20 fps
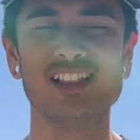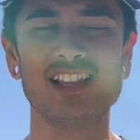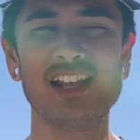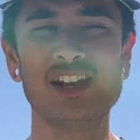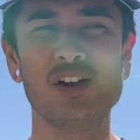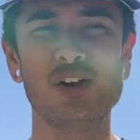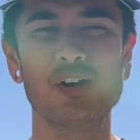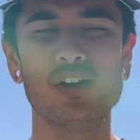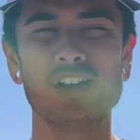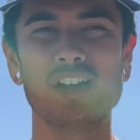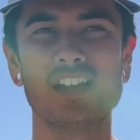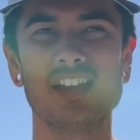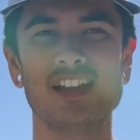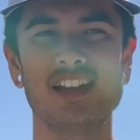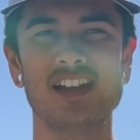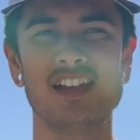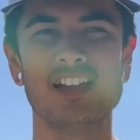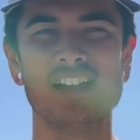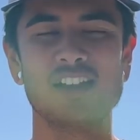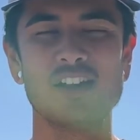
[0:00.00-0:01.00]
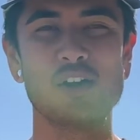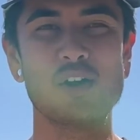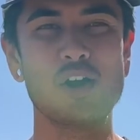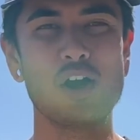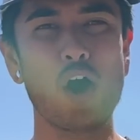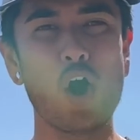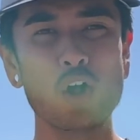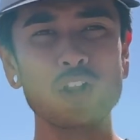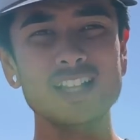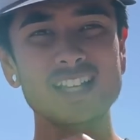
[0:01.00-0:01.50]
What you're doing looks sloppy.
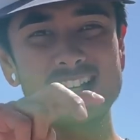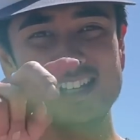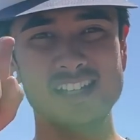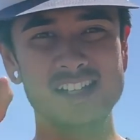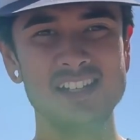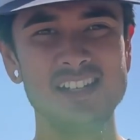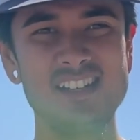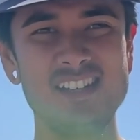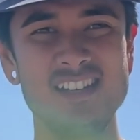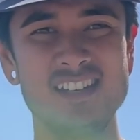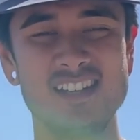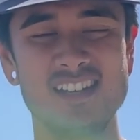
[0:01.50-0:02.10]
Ollie in.